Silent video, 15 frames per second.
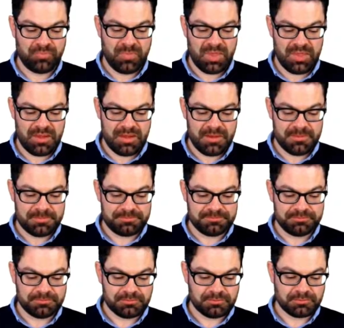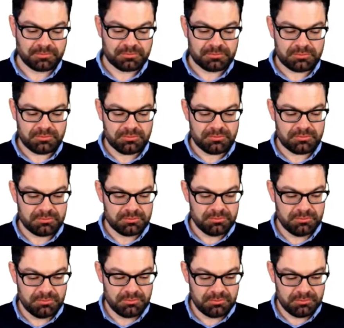
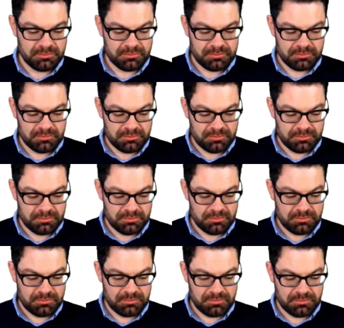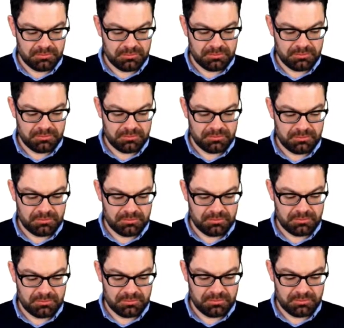
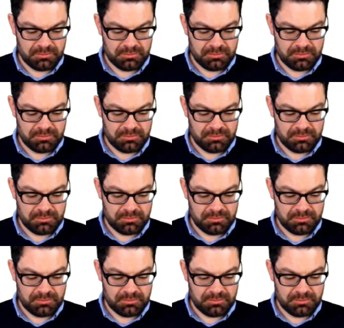(silence)